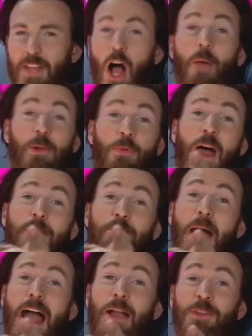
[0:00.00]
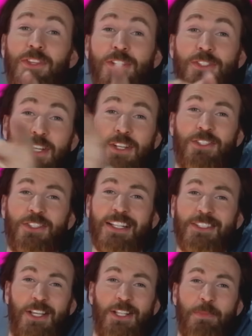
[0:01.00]
I'll be right back. That's a little sexy,
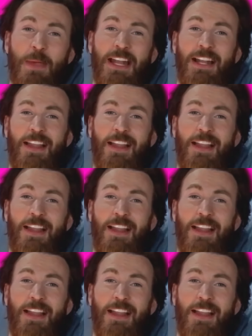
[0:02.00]
wow. former good.